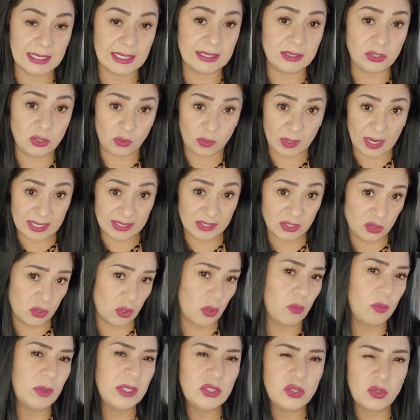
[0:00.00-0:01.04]
as you guys know,
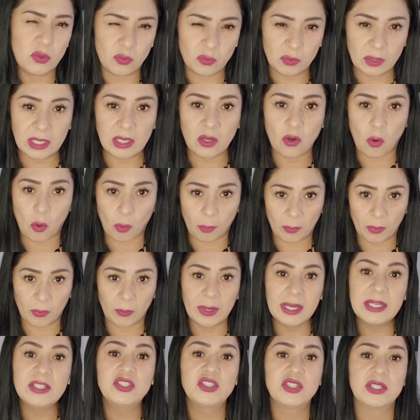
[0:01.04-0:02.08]
we do
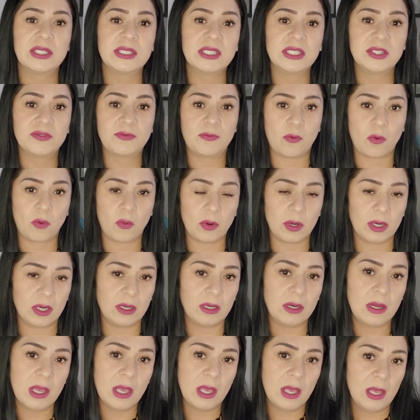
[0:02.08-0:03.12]
incorporations for
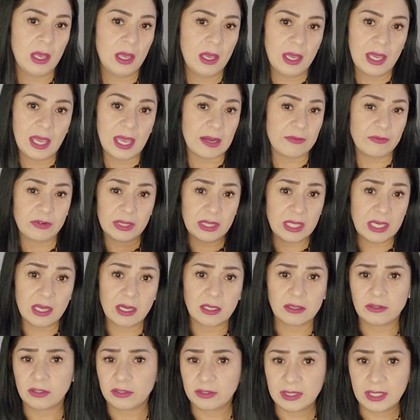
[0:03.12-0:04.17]
everything
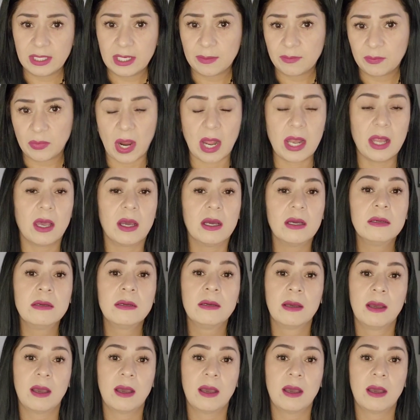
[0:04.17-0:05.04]
under the umbrella,